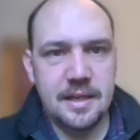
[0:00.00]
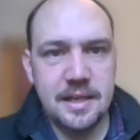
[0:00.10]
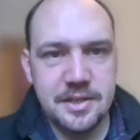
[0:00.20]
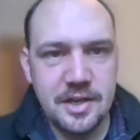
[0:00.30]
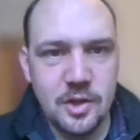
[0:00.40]

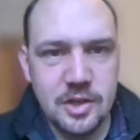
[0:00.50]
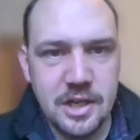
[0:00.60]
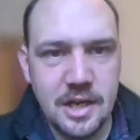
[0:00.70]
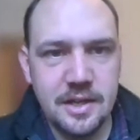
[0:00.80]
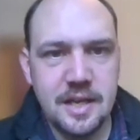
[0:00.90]
And as it
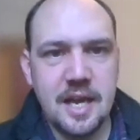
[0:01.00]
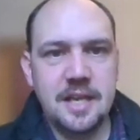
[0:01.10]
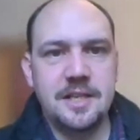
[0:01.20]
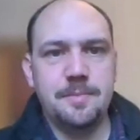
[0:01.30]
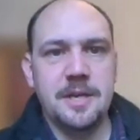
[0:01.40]
looks like the
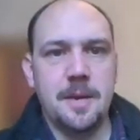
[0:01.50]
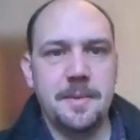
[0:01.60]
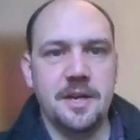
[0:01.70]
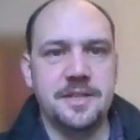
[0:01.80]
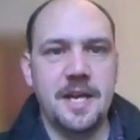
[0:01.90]
gate is
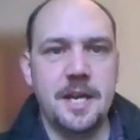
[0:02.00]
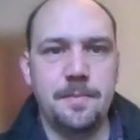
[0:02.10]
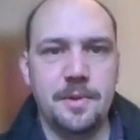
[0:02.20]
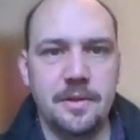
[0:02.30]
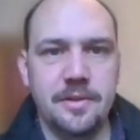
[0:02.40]
becoming
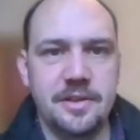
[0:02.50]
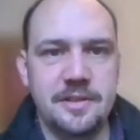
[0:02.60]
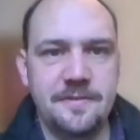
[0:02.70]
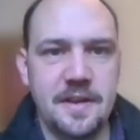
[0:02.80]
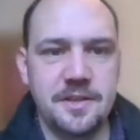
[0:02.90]
untenable, the
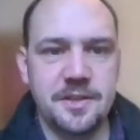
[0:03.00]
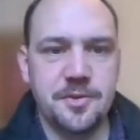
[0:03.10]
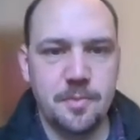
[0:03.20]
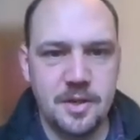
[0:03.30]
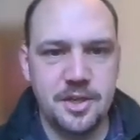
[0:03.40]

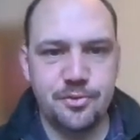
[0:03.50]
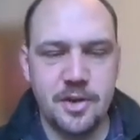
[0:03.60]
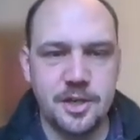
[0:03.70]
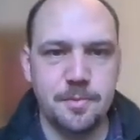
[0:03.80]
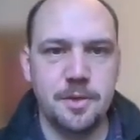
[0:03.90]
defenders from Lee's
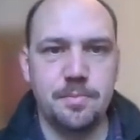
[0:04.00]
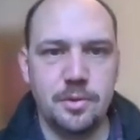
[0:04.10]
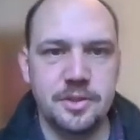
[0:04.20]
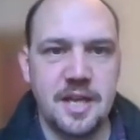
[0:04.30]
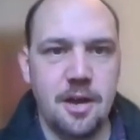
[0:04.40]
regiment
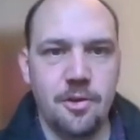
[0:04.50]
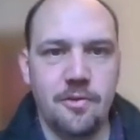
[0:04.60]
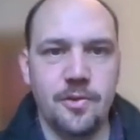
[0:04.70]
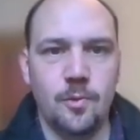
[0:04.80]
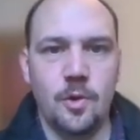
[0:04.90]
pull down
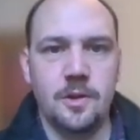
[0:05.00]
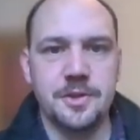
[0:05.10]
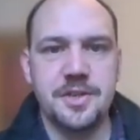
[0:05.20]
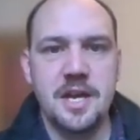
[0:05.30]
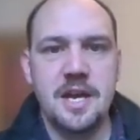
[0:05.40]
off the
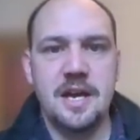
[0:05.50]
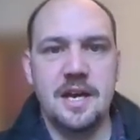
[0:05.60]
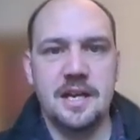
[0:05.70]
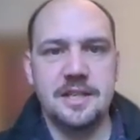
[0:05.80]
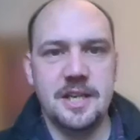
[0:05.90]
walls
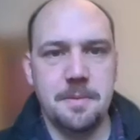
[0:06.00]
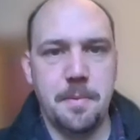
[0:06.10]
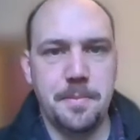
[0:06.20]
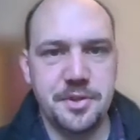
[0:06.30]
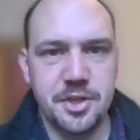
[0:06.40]
and take
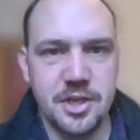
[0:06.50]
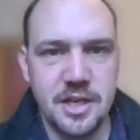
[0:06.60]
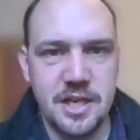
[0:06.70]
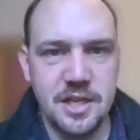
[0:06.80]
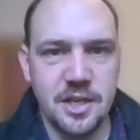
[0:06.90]
up a
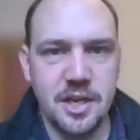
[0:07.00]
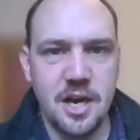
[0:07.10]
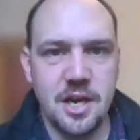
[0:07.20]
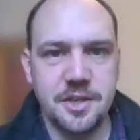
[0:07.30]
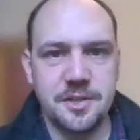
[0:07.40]
position in the
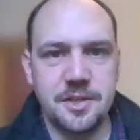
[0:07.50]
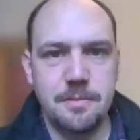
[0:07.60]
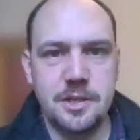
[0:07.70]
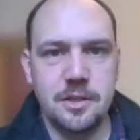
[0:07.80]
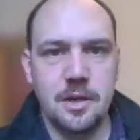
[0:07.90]
gardens
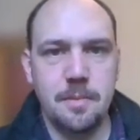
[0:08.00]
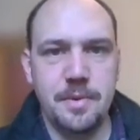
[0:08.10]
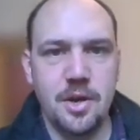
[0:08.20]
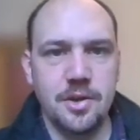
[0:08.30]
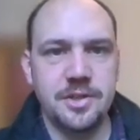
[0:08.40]
immediately
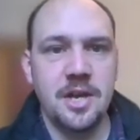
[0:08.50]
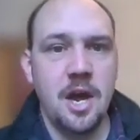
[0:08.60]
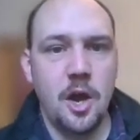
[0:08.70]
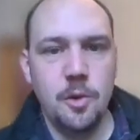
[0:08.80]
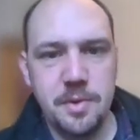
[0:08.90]
beyond,
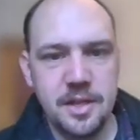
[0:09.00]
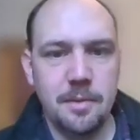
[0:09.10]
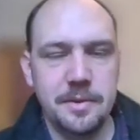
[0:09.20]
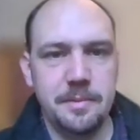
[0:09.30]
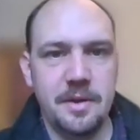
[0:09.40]
hoping
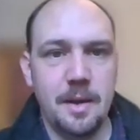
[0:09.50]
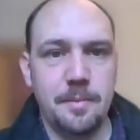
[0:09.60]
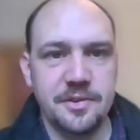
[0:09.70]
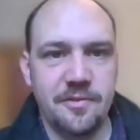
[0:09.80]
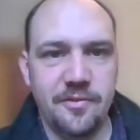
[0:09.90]
they'll be
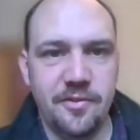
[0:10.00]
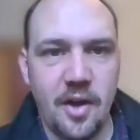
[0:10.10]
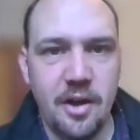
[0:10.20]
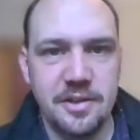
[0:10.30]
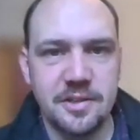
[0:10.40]
able to
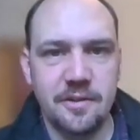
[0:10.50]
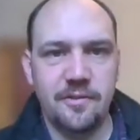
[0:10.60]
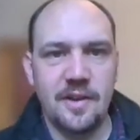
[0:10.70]
fire into the